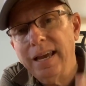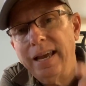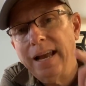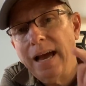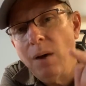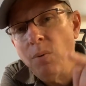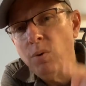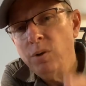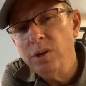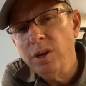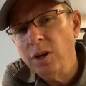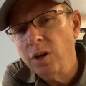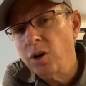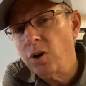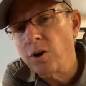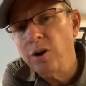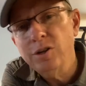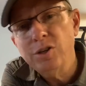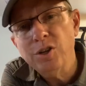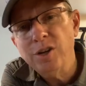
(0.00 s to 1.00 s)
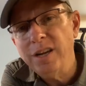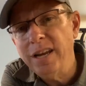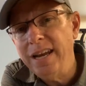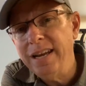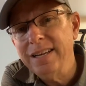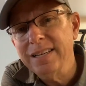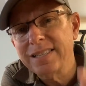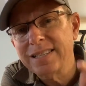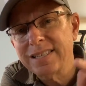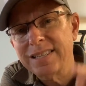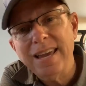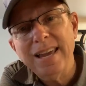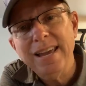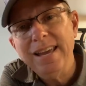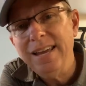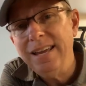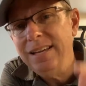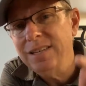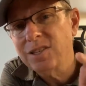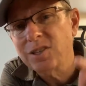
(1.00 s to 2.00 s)
And I want to encourage you today to
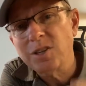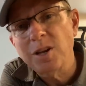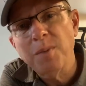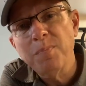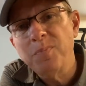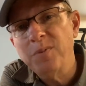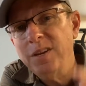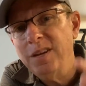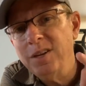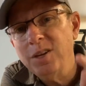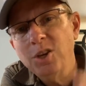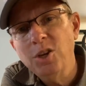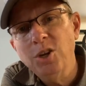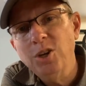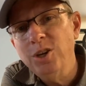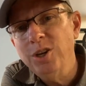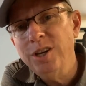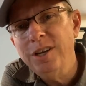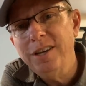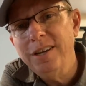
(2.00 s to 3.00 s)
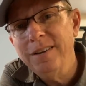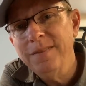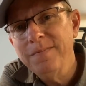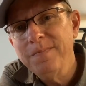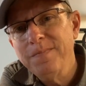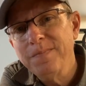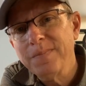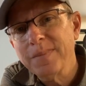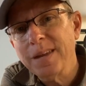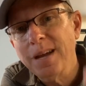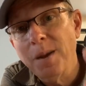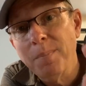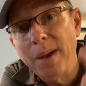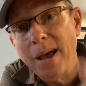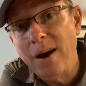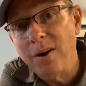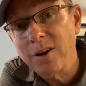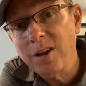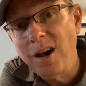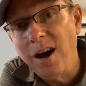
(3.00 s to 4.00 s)
say something good
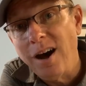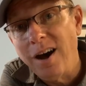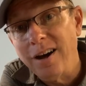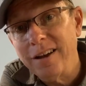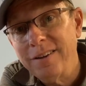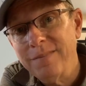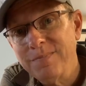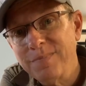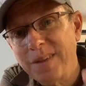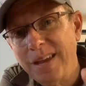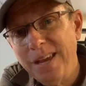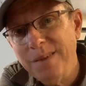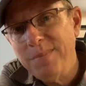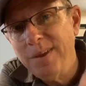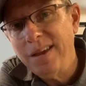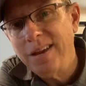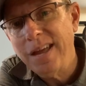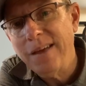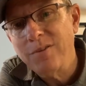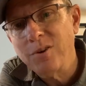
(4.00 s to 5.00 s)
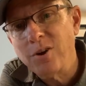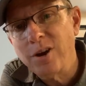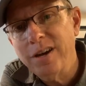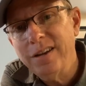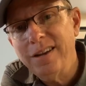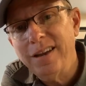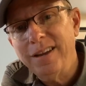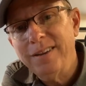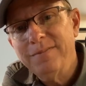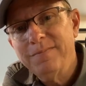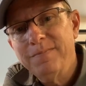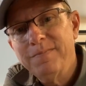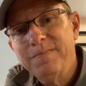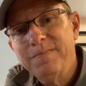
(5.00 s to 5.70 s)
about God. Amen. Have a great day.